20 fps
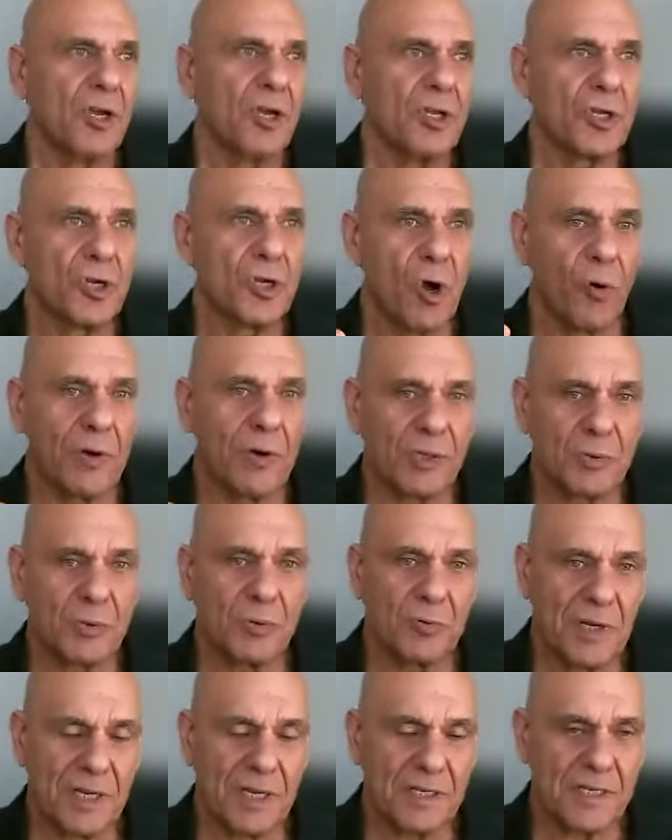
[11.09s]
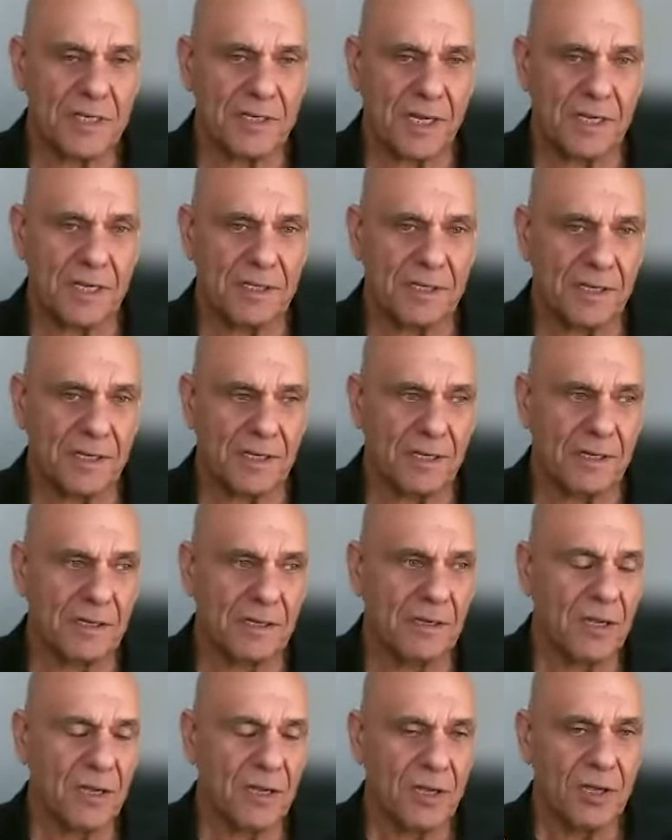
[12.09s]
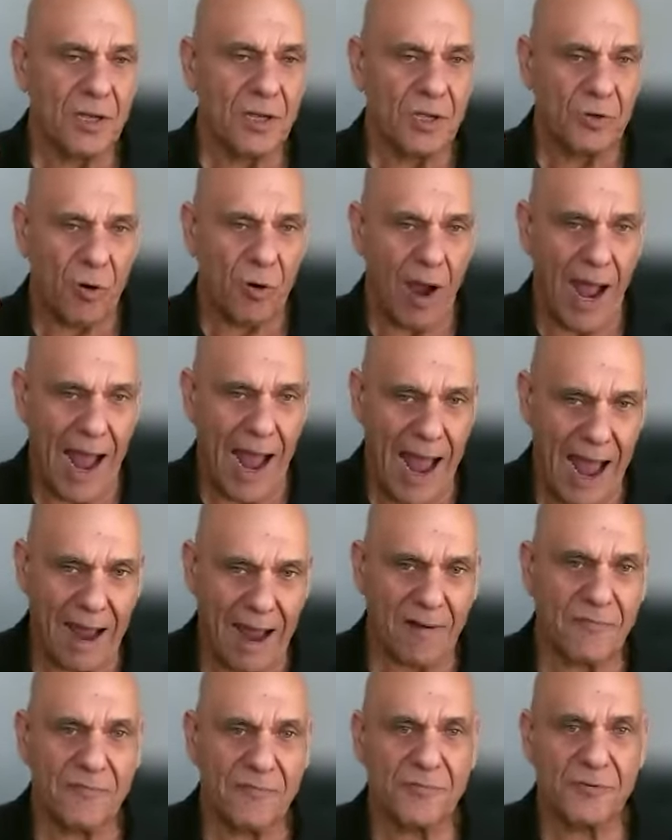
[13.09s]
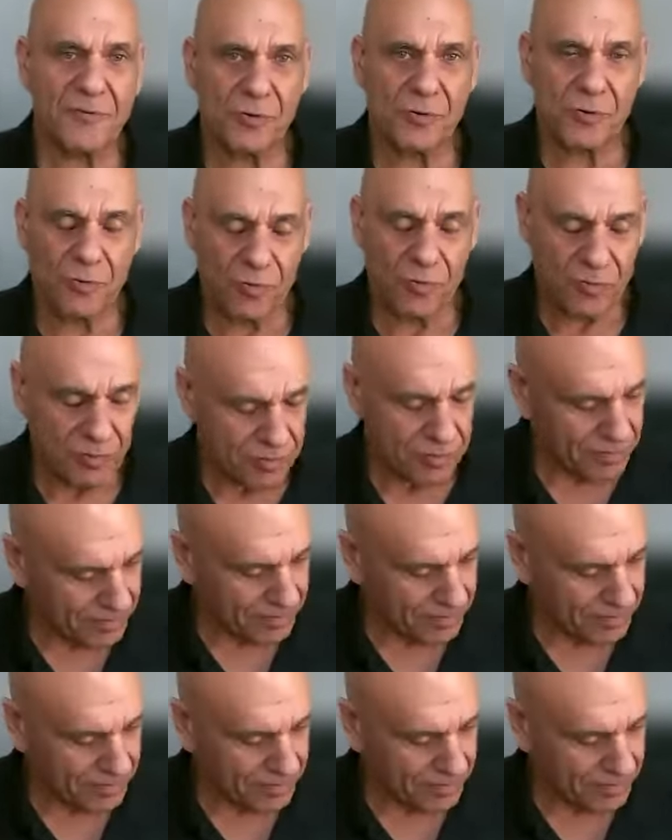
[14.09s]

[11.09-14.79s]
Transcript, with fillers: you go into a real estate deal, you have to